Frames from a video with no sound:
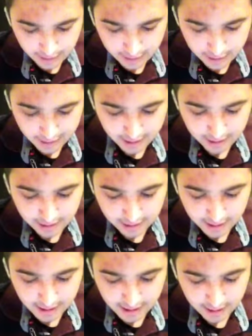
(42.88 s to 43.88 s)
She
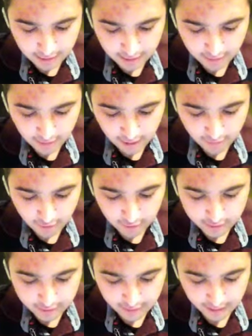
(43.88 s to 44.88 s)
said the driver
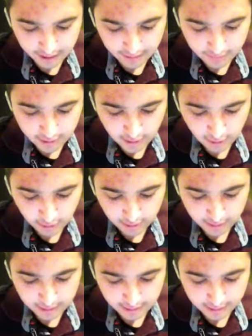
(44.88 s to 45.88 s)
slammed on
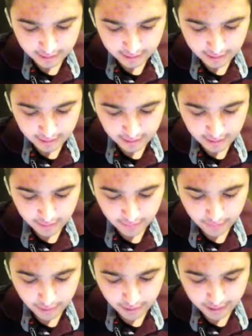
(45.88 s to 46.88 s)
his
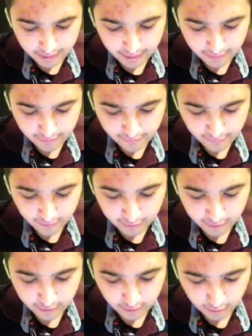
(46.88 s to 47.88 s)
brakes,
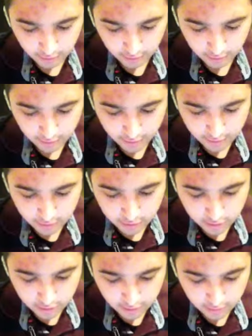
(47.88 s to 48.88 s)
forcing her
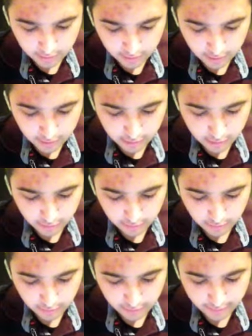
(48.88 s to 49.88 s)
to
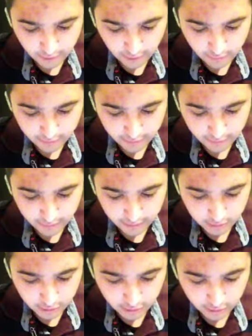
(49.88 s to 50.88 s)
swerve over
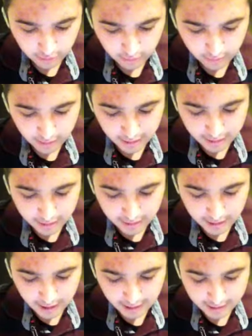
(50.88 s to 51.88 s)
into the
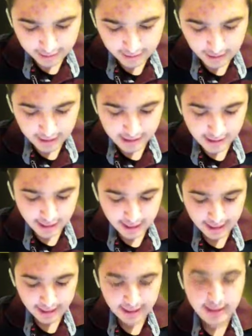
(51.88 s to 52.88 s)
next
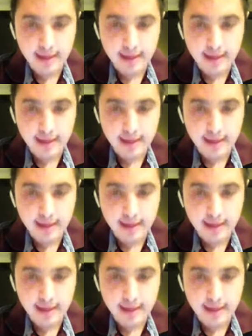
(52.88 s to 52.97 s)
lane.